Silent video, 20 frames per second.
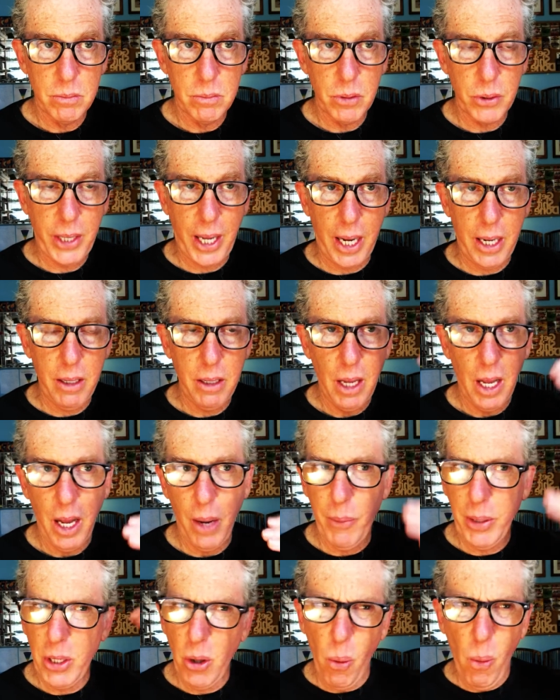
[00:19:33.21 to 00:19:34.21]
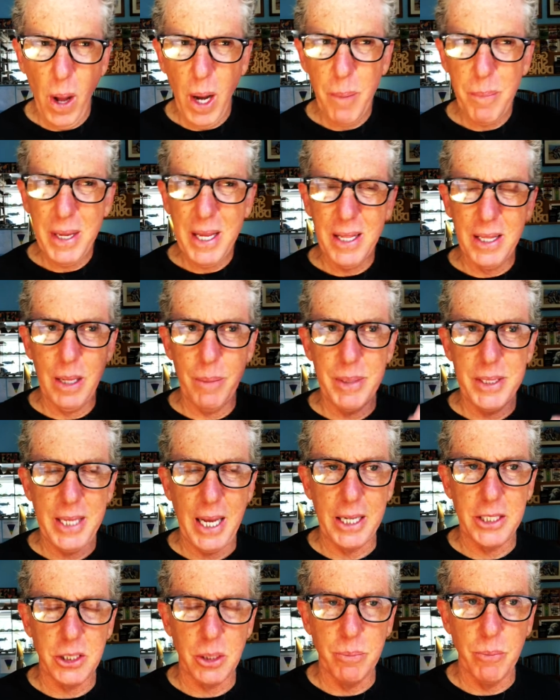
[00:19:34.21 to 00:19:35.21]
okay? And we don't want to be in
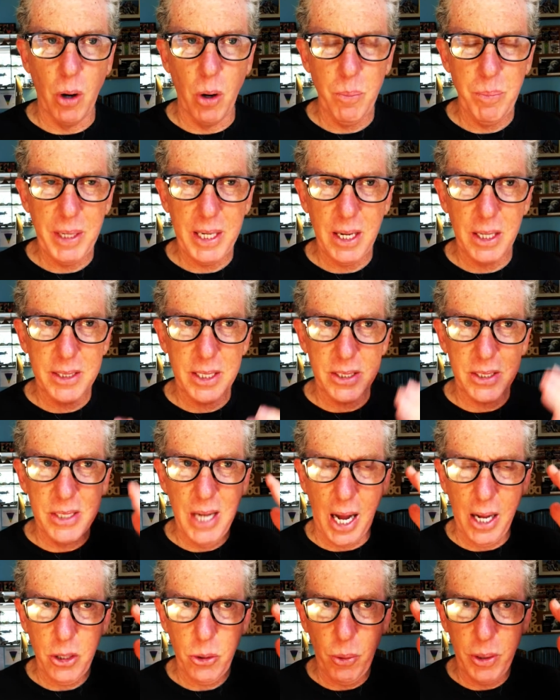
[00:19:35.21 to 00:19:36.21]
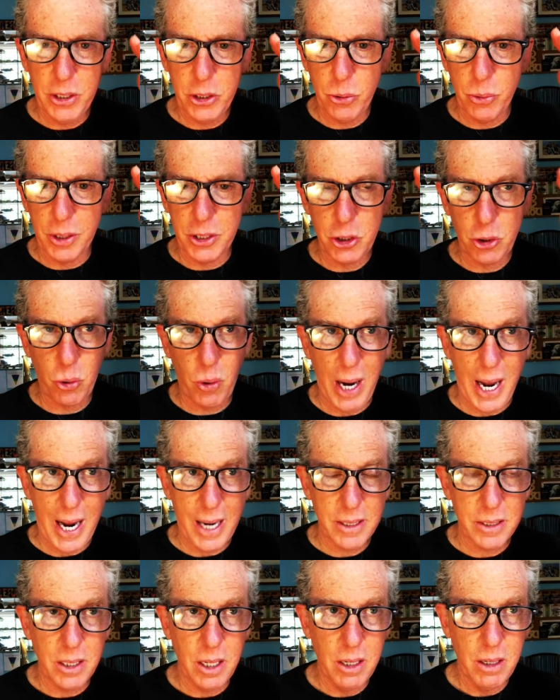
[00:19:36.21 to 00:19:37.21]
limitation mode because it's not going to
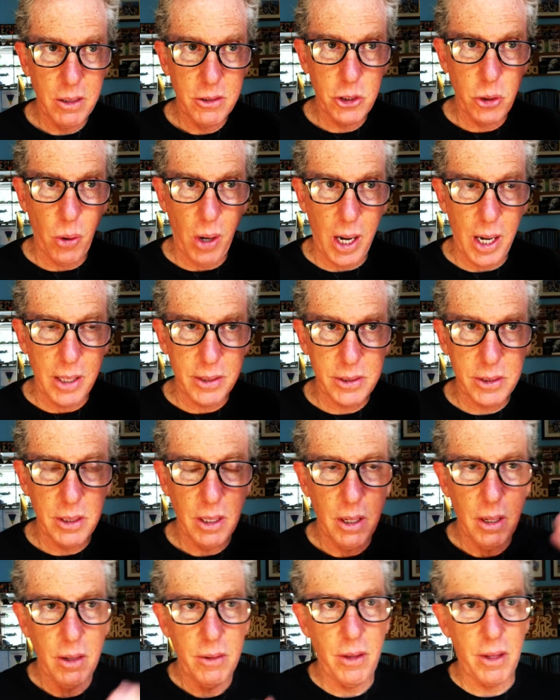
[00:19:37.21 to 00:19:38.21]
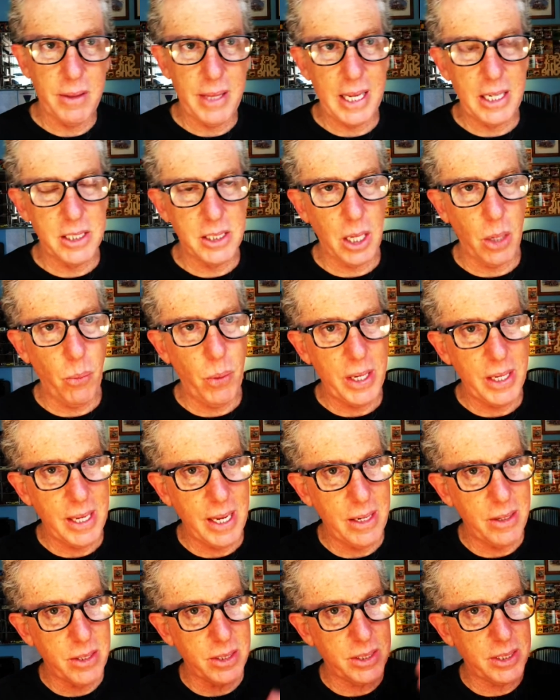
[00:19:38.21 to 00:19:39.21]
attract to us the things that we
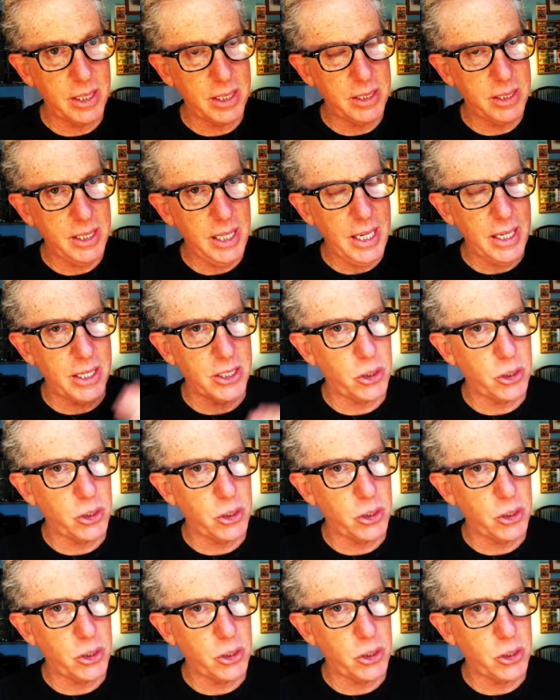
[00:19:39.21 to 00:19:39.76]
need to succeed.